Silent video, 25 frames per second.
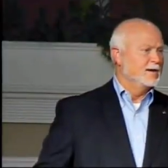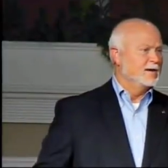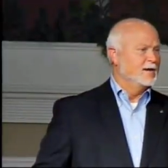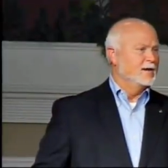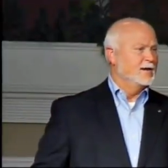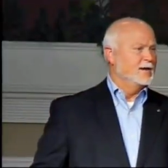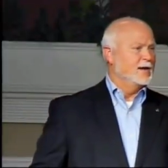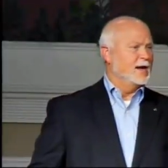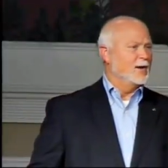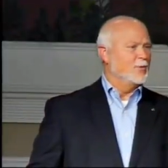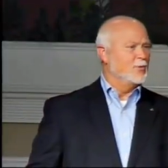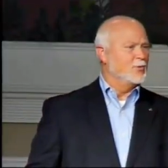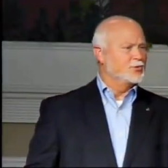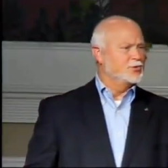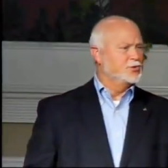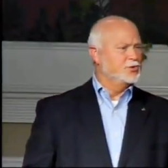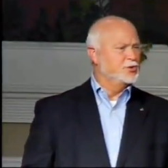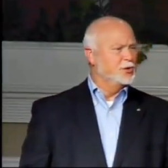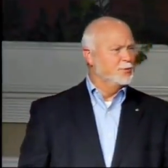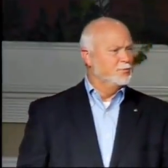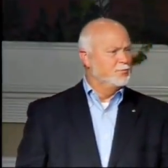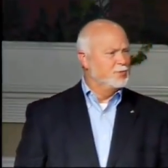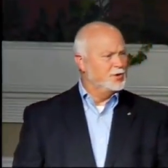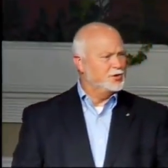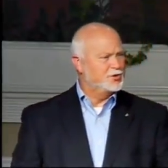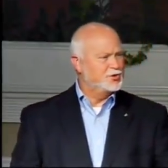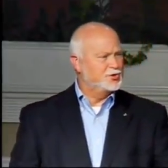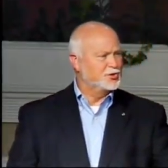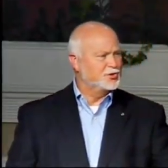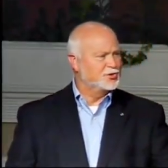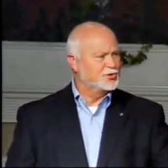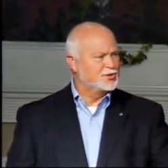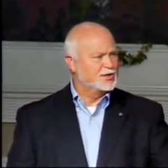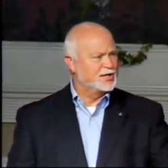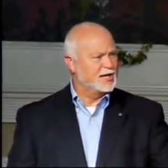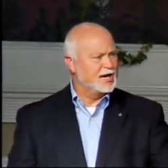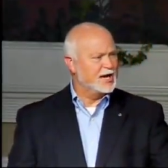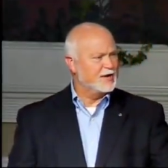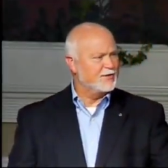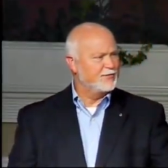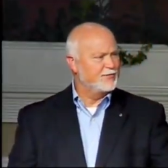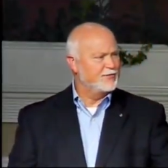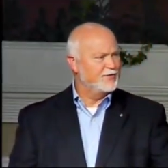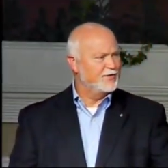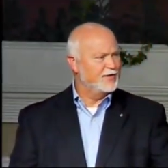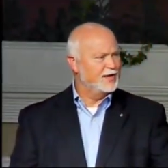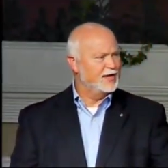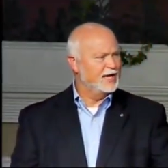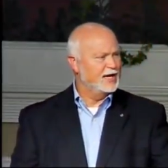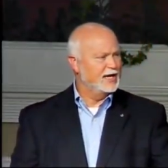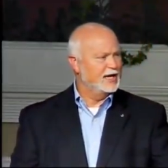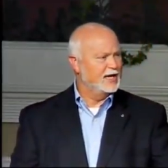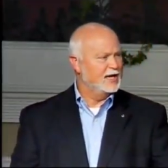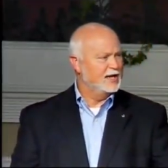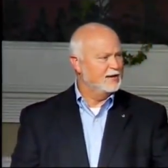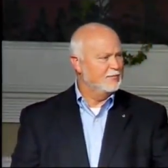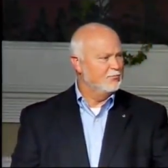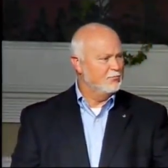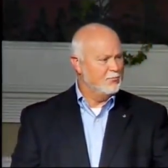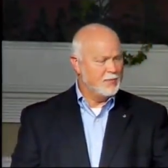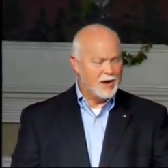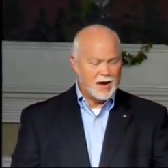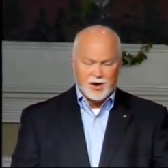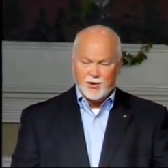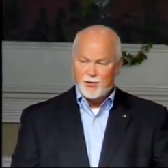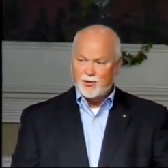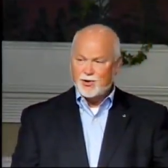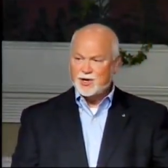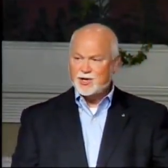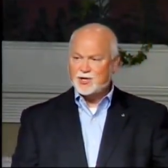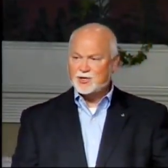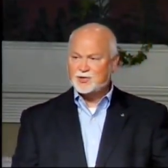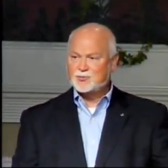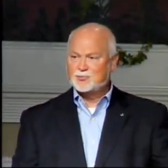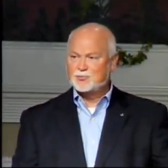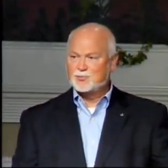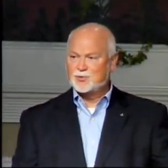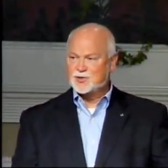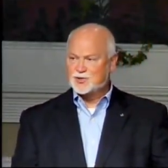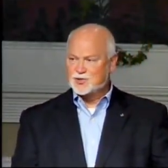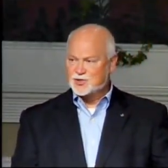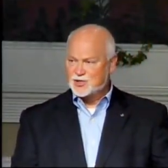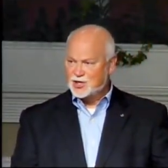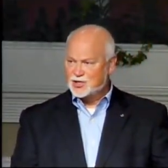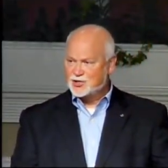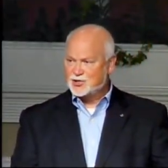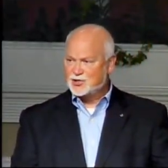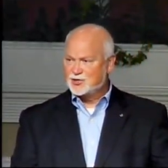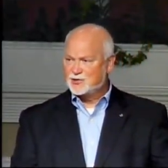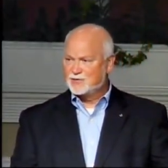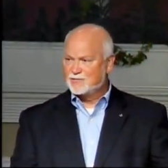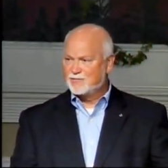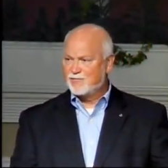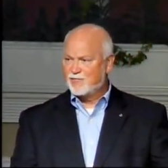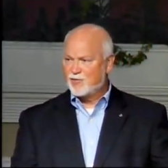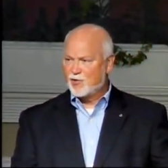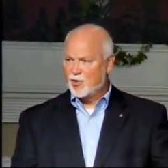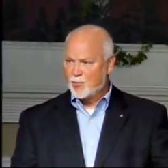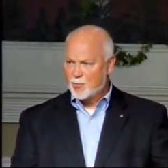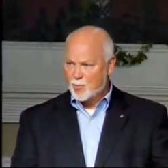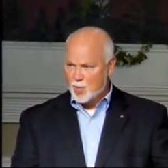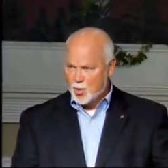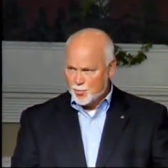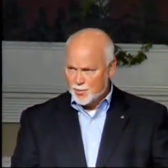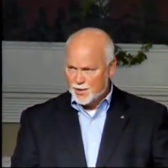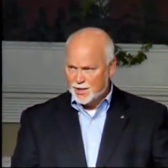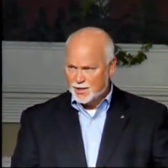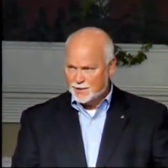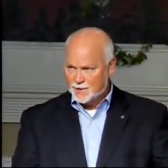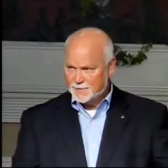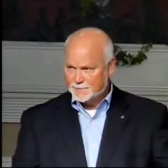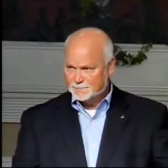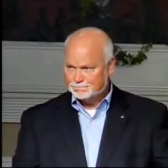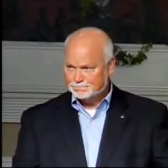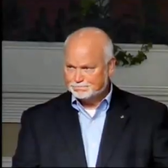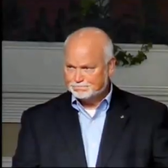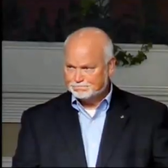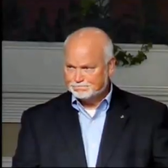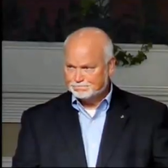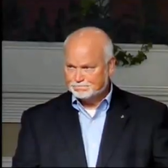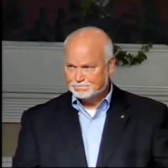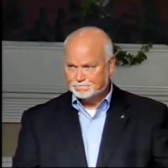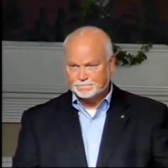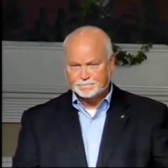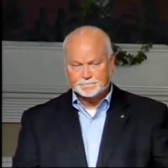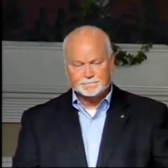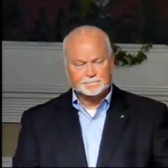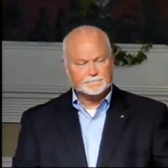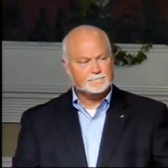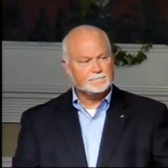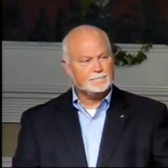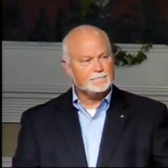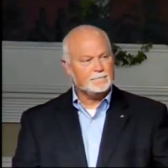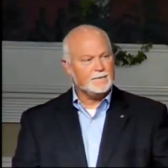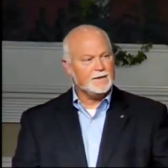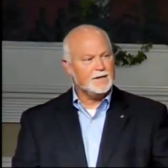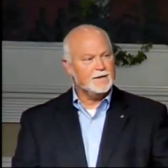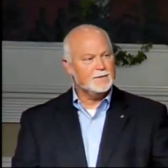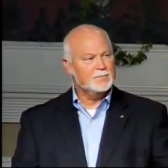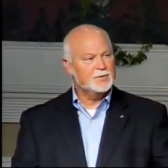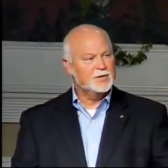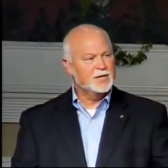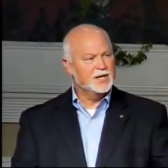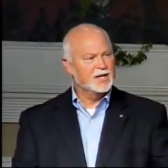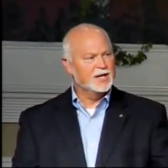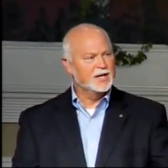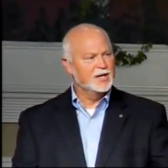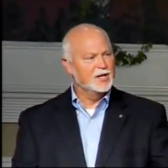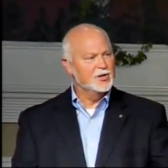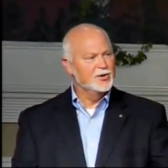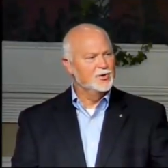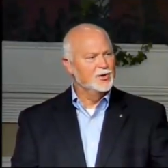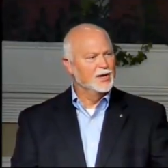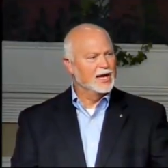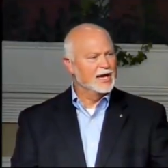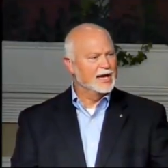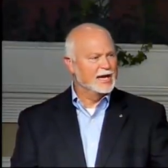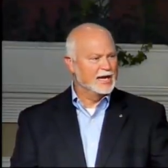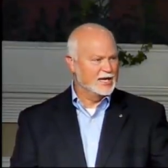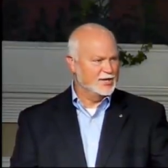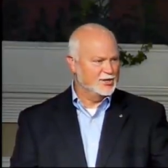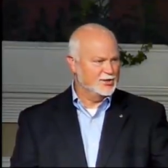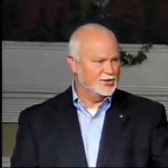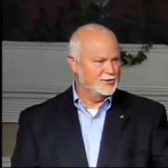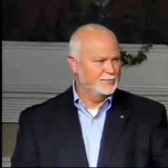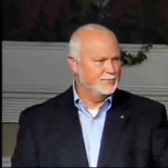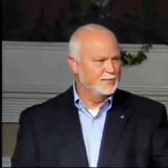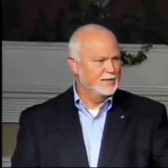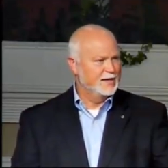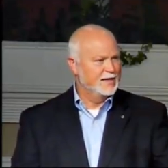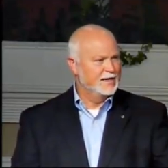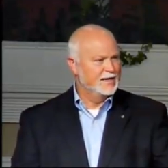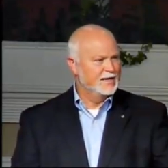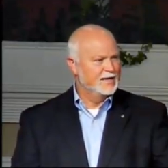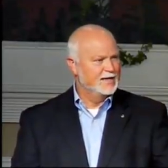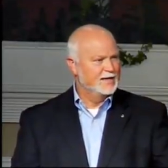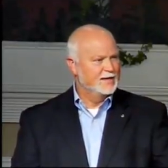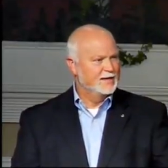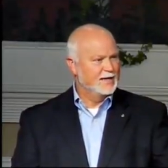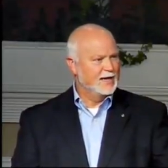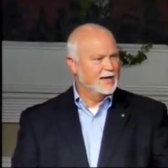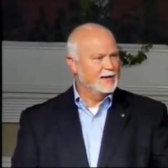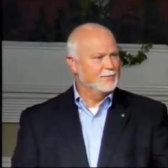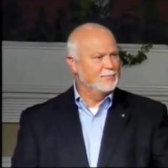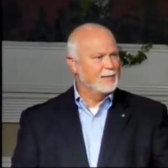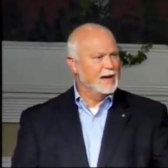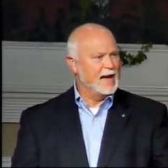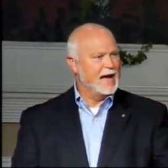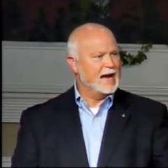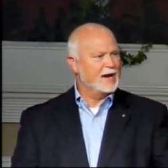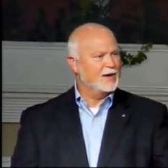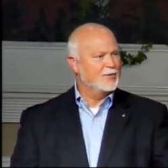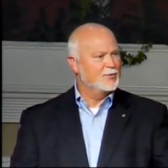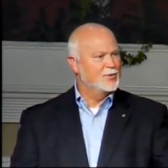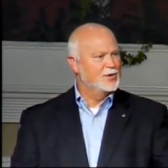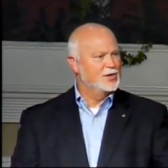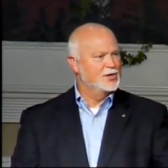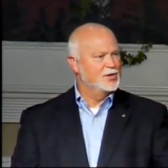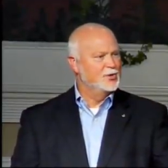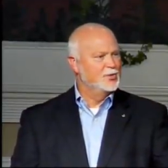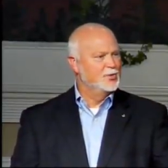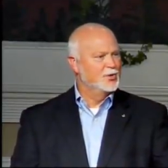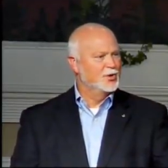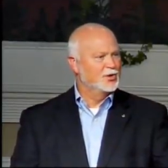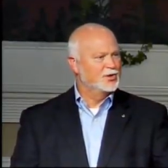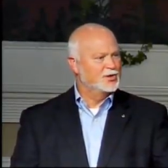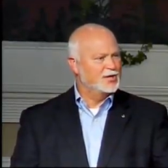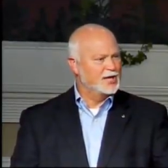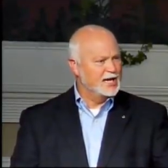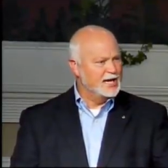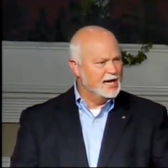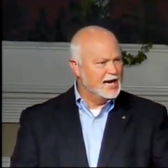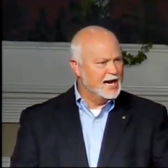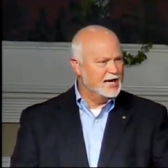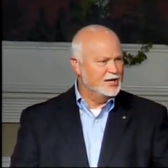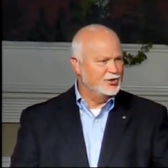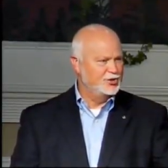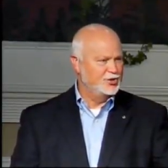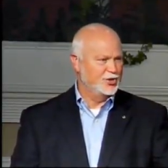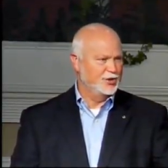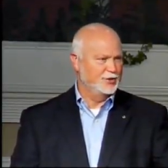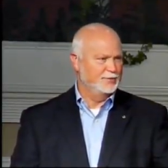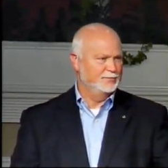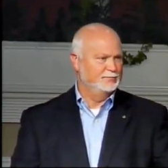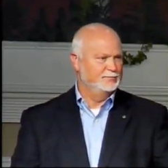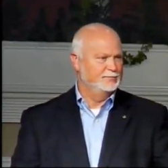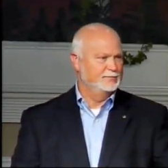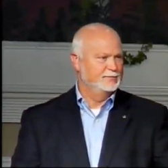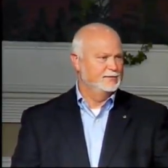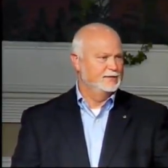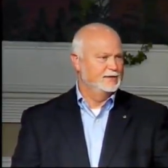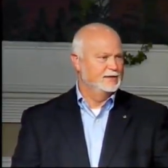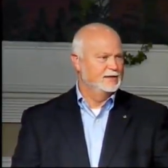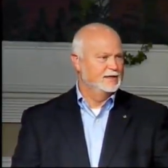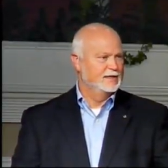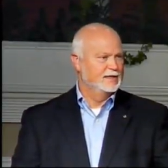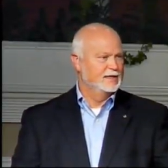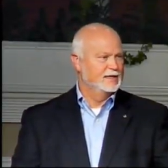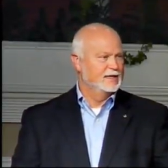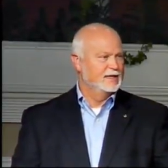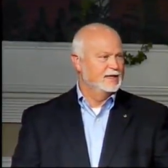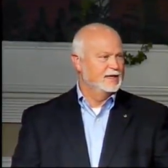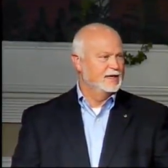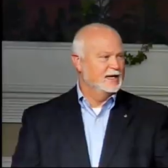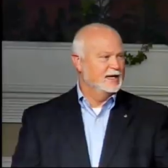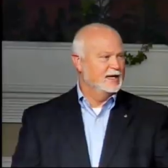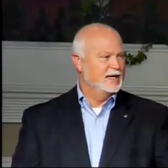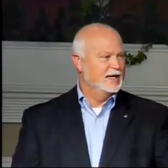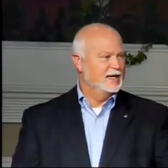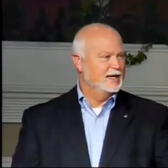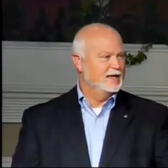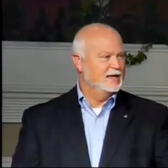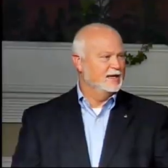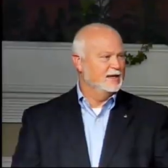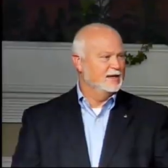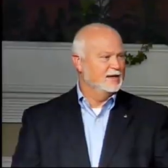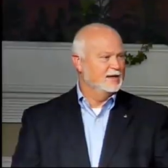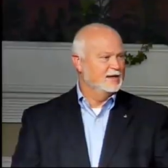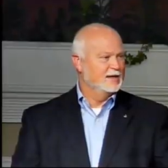Now, I want you to put yourself in Mary's position for a moment, particularly you ladies. Think back when you were a teenager, and